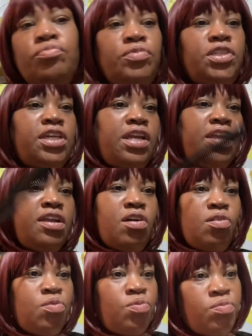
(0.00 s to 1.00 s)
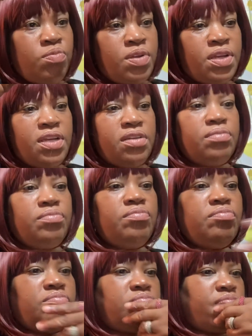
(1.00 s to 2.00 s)
It can go,
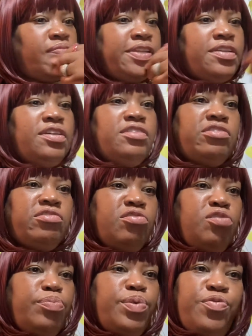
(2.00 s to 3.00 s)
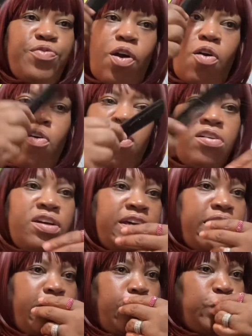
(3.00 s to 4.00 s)
it's suitable for all
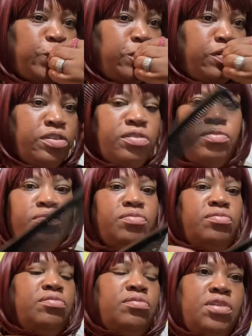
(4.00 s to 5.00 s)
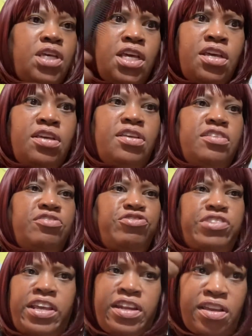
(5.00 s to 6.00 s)
occasions. It's
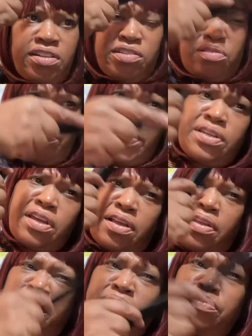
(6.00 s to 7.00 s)
shedding a little bit, y'all.